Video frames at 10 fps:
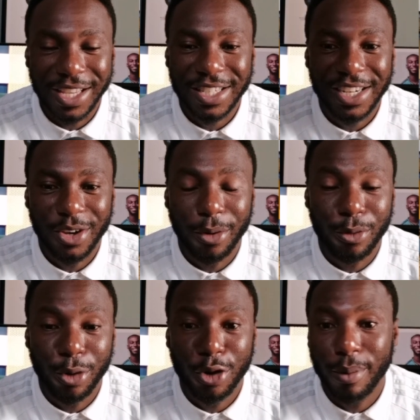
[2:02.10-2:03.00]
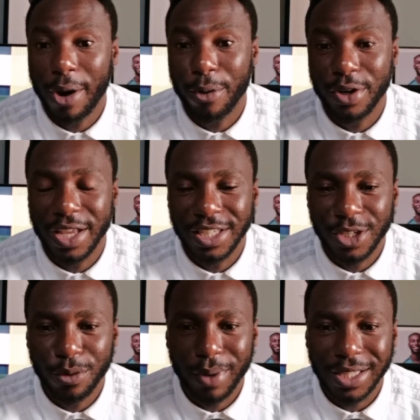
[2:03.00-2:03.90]
and yes any reward on my reward
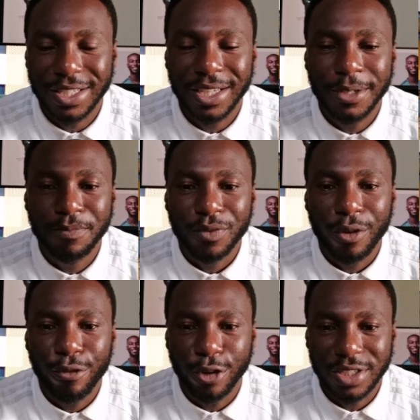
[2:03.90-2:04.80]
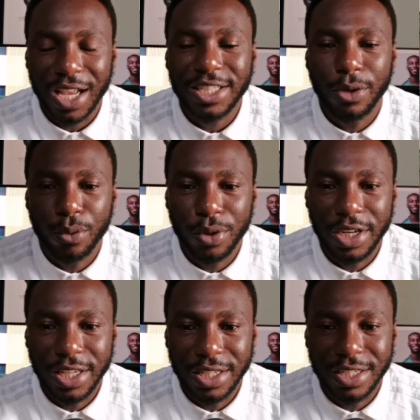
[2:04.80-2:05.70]
than you, but for such a
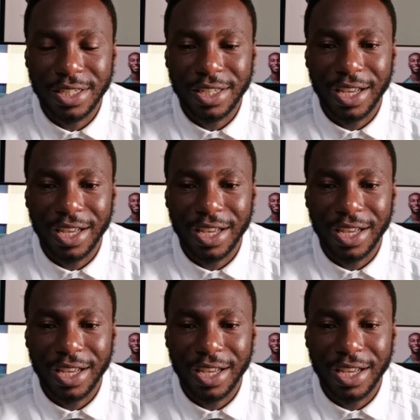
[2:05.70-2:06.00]
good deed